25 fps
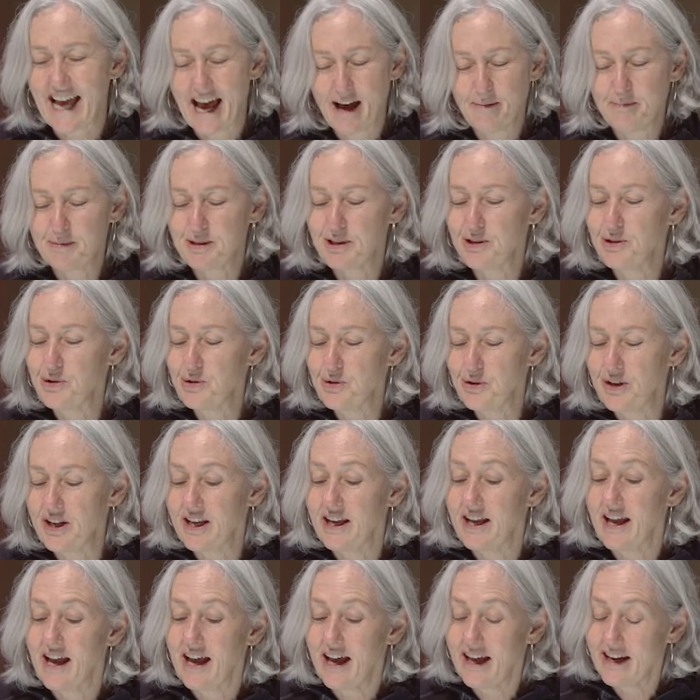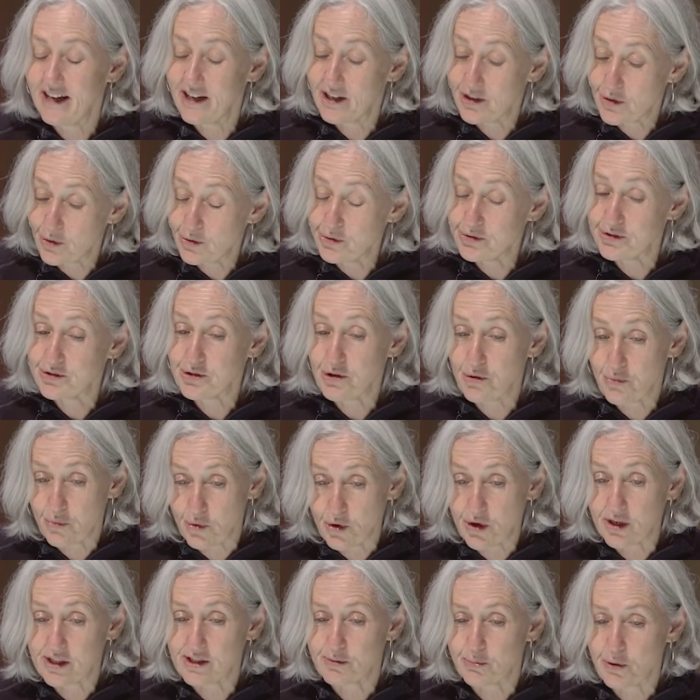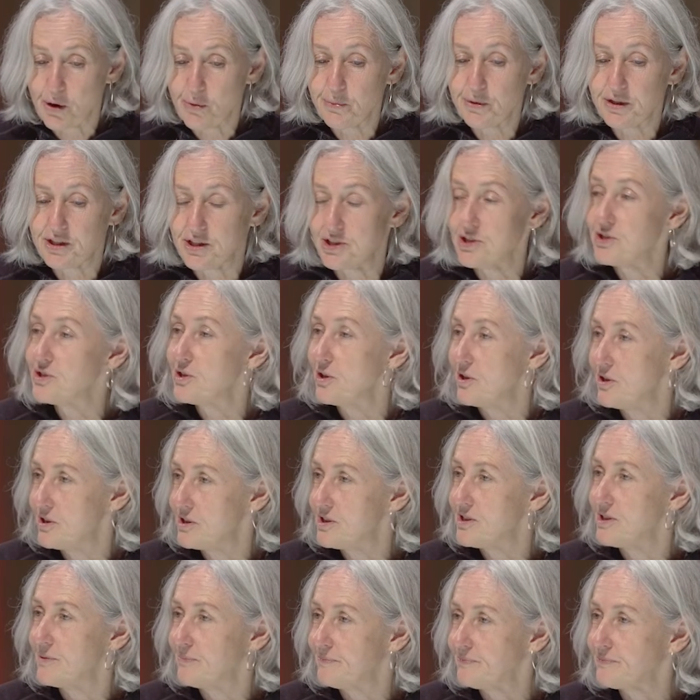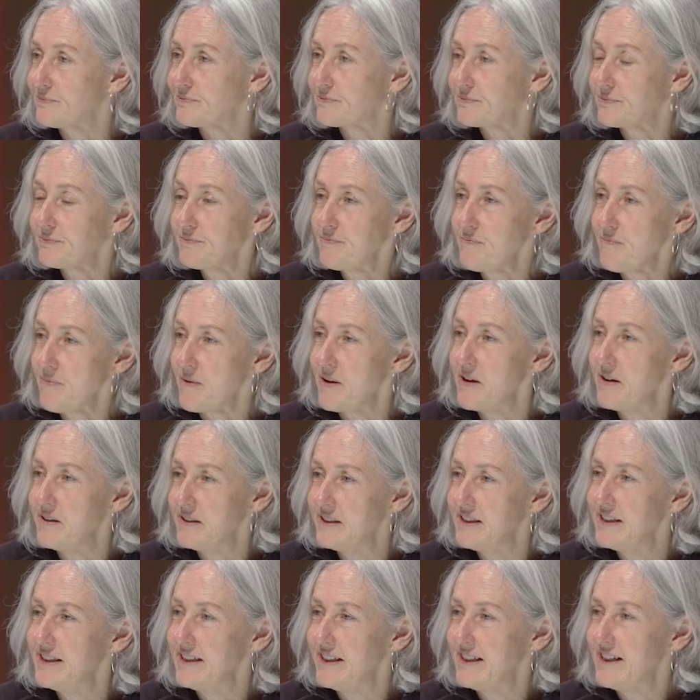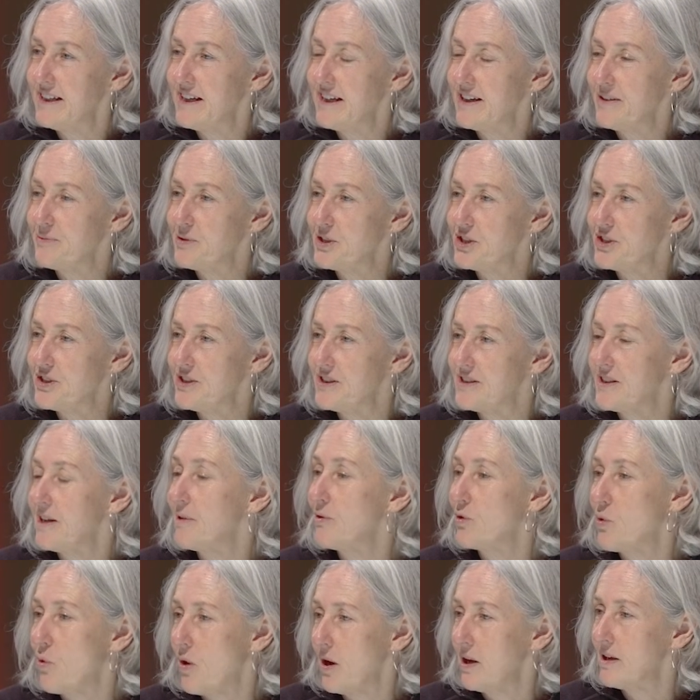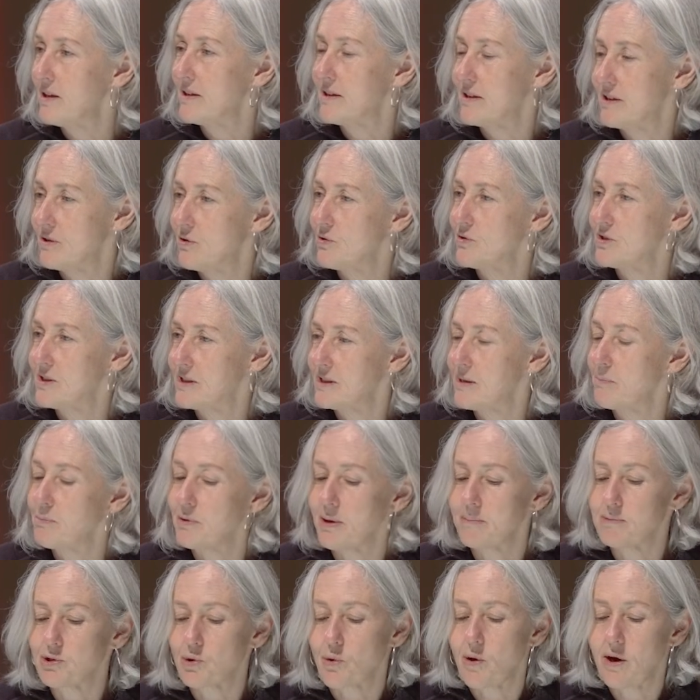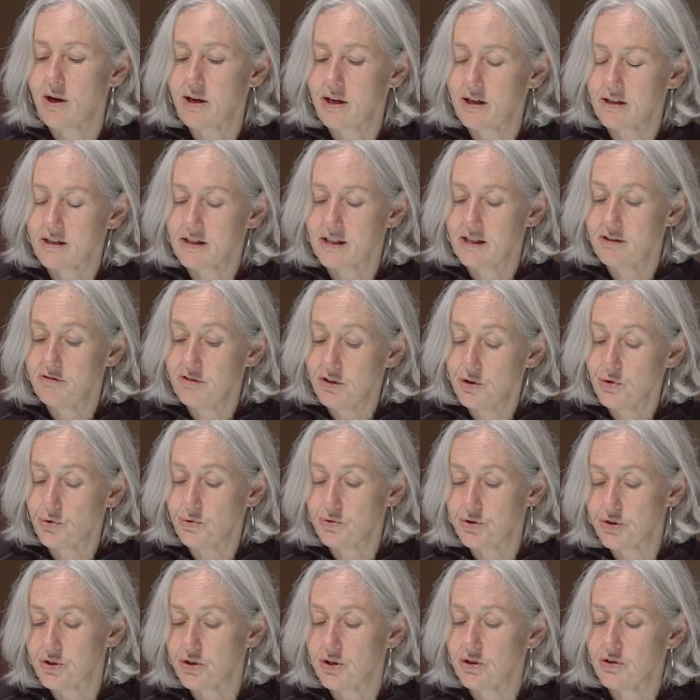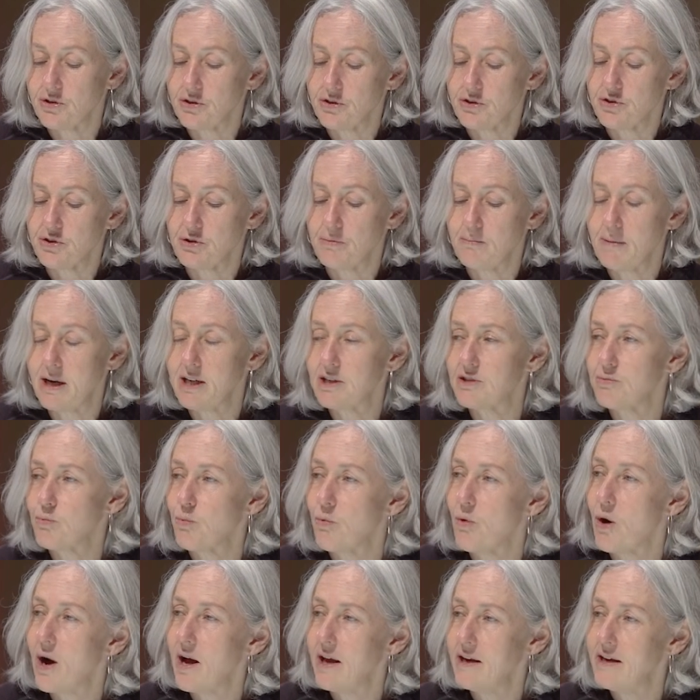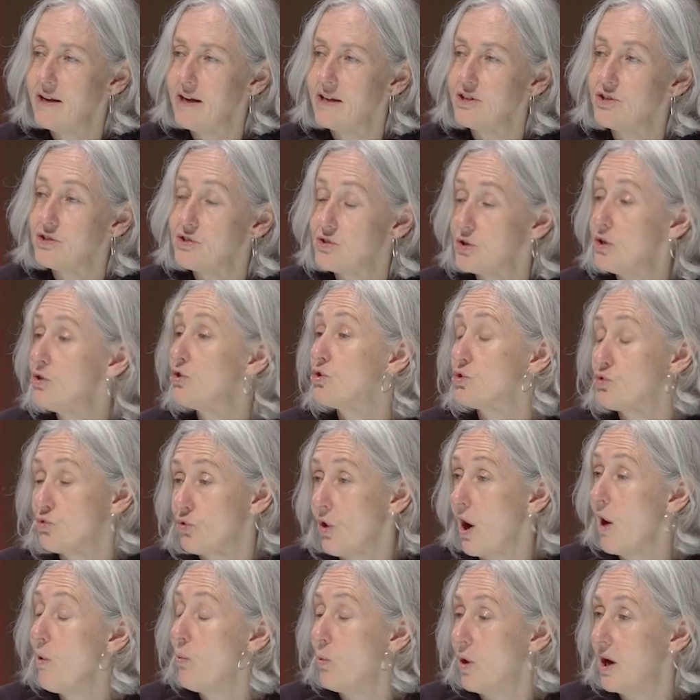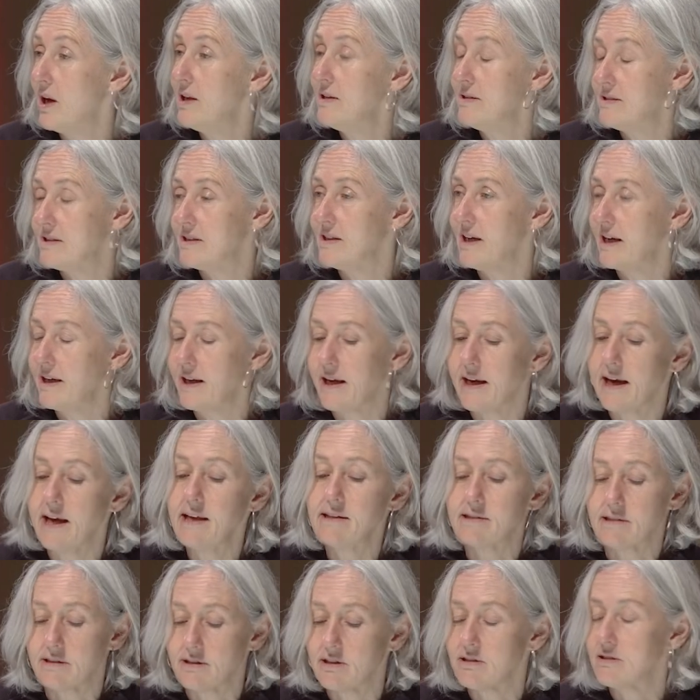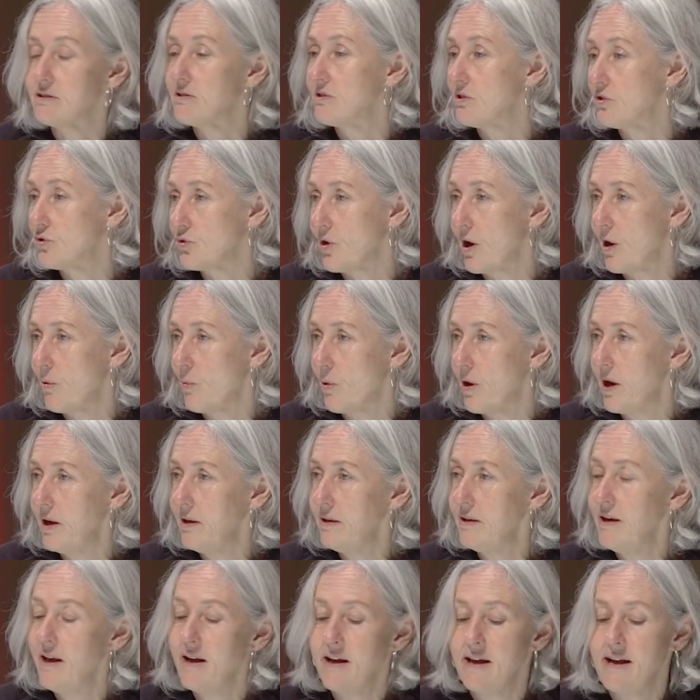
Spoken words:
Absolutely. And it also works well with desserts, which is sometimes quite difficult to match wine and desserts, dry wines in any case, and this is a dry wine.